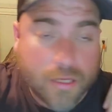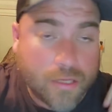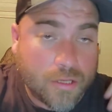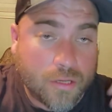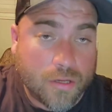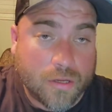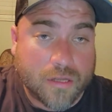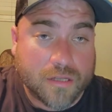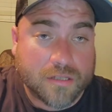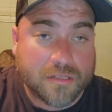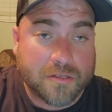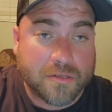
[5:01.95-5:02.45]

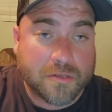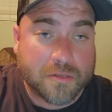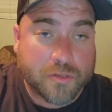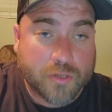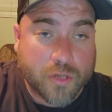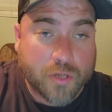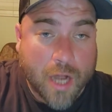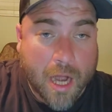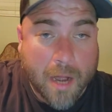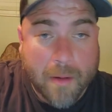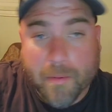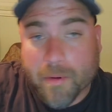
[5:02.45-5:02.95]
You can
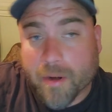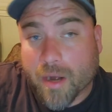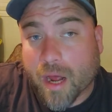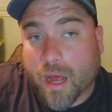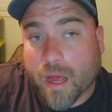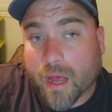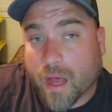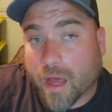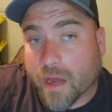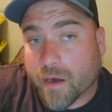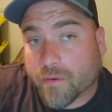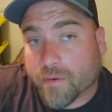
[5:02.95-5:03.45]
subscribe or
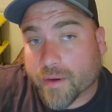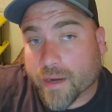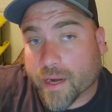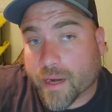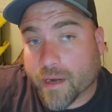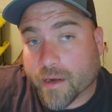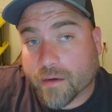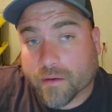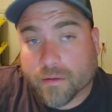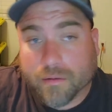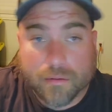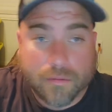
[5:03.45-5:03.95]
not, I don't
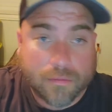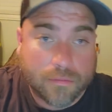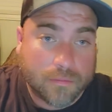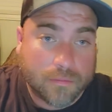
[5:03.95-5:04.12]
care.